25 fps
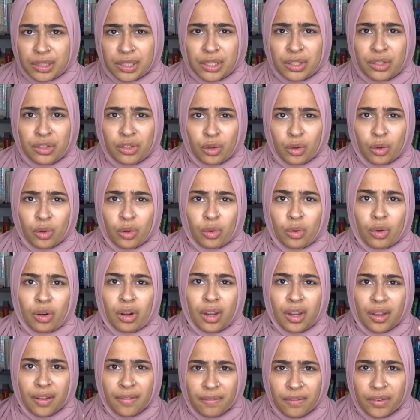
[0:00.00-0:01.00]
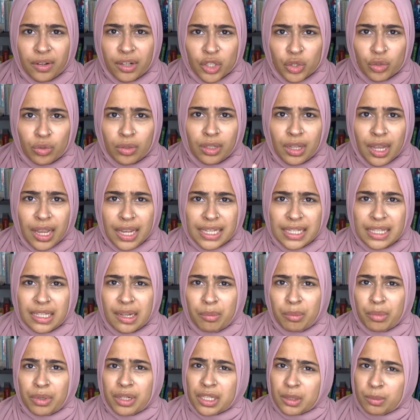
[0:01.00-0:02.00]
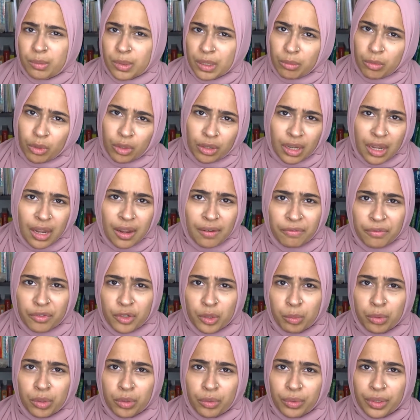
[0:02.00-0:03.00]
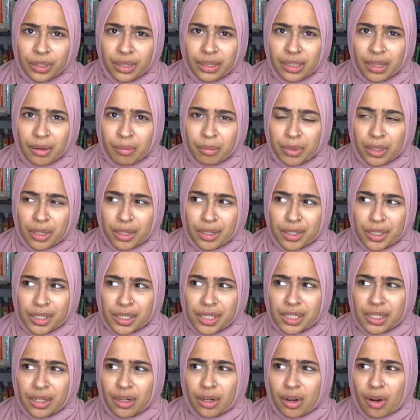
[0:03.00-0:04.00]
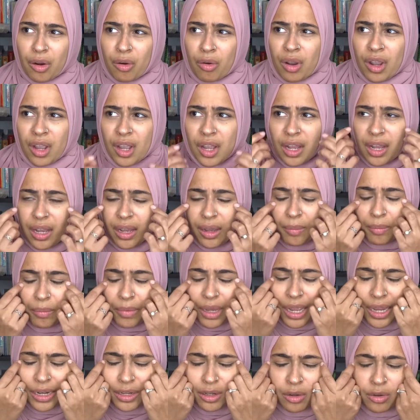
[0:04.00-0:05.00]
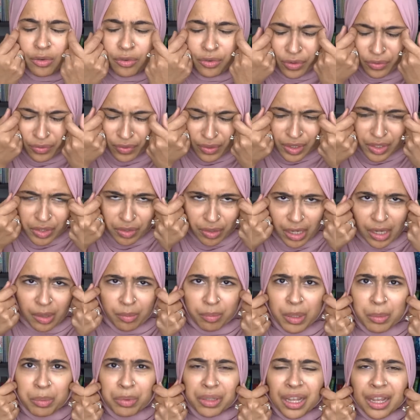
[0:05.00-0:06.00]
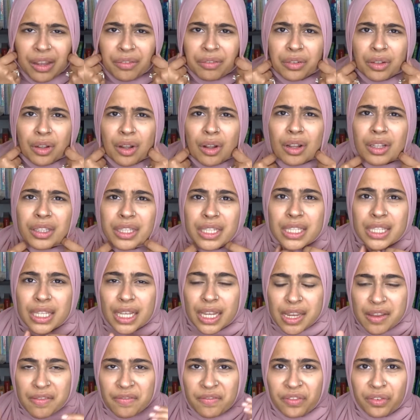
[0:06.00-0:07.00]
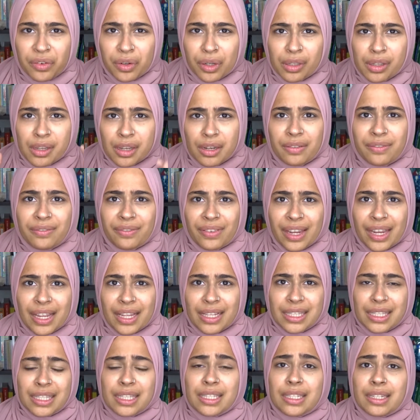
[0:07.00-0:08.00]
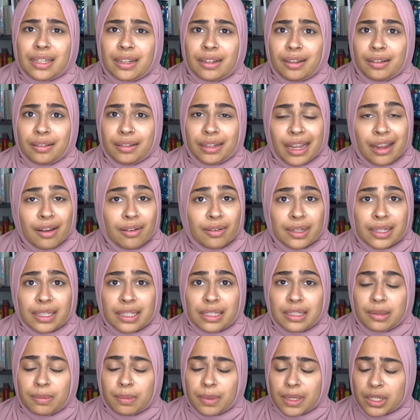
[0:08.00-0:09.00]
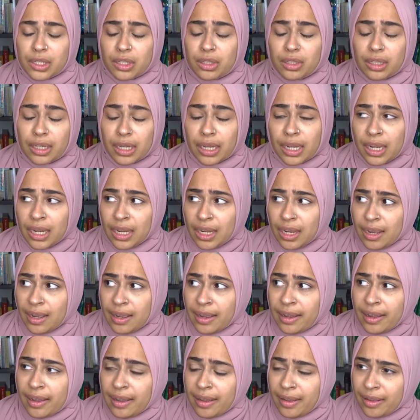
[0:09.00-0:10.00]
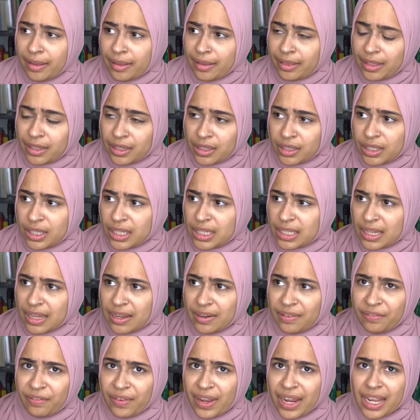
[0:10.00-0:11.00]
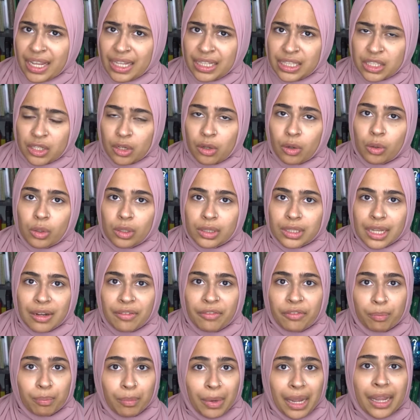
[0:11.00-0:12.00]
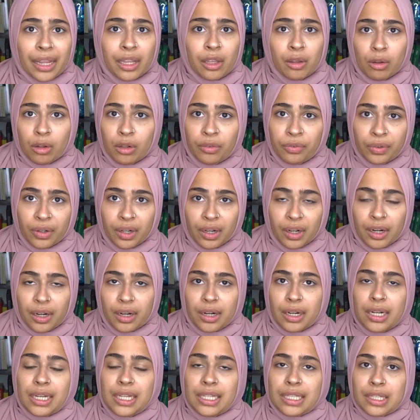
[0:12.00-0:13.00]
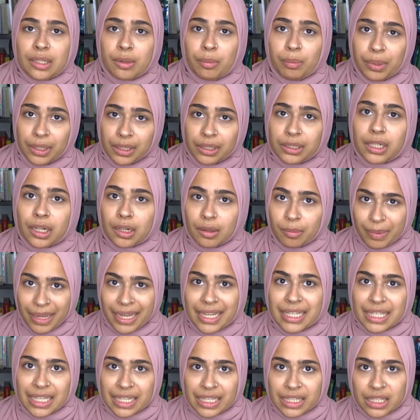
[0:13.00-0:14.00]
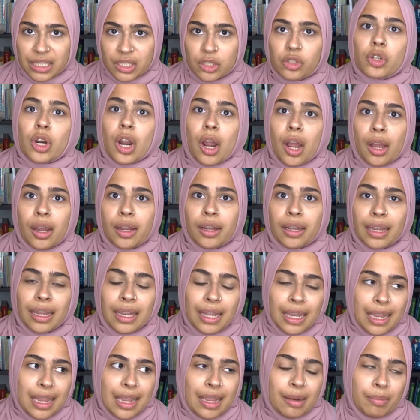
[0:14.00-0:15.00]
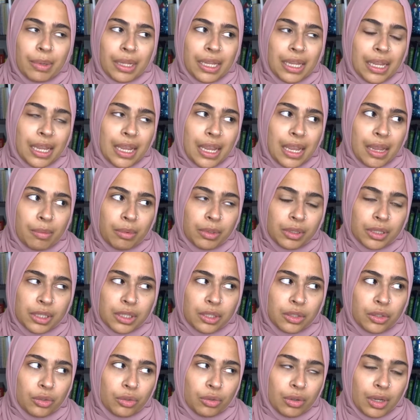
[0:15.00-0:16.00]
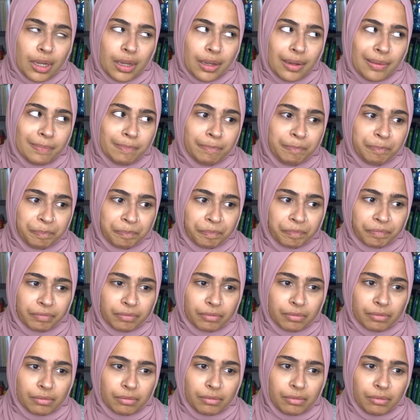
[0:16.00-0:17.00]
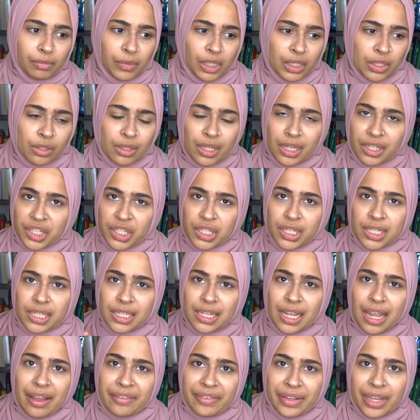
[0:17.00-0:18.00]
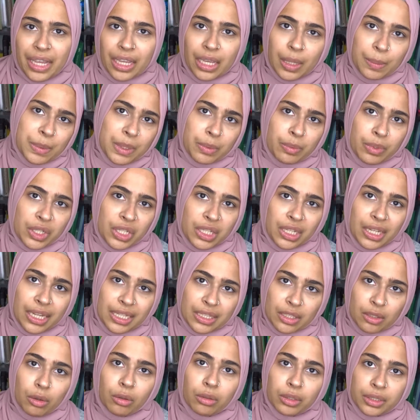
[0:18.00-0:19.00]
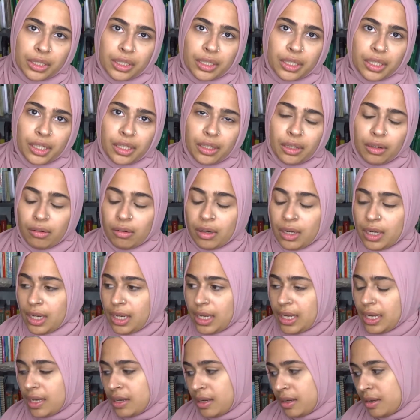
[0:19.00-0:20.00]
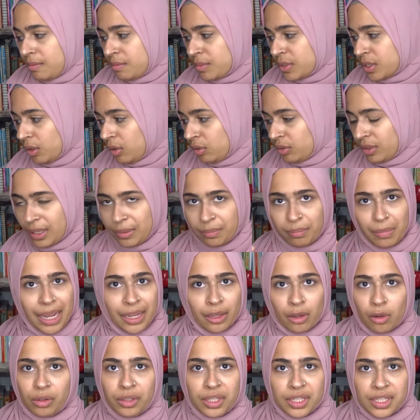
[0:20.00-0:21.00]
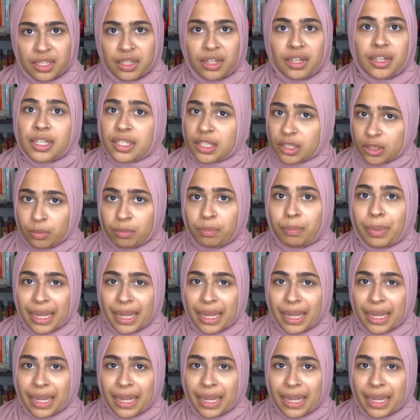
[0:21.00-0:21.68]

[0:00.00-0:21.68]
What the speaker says: to visualize numbers, be more comfortable with numbers. You know, I know for first grade people have all these like really advanced nowadays, especially there's these advanced goals, and my goal for her is to build her basics strong and be able to so that she doesn't have hiccups when she gets older, you know. So that my goal this year is to